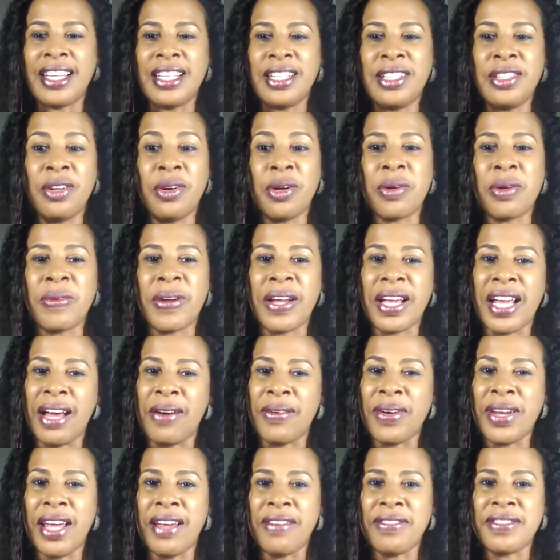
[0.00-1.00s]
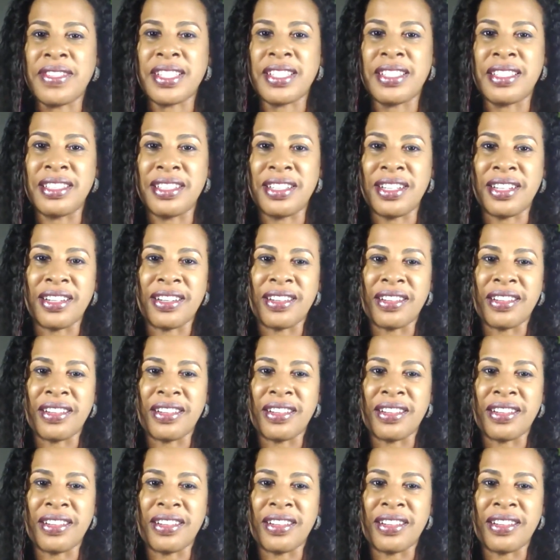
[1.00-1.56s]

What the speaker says: know what, Ray, I would have to concur.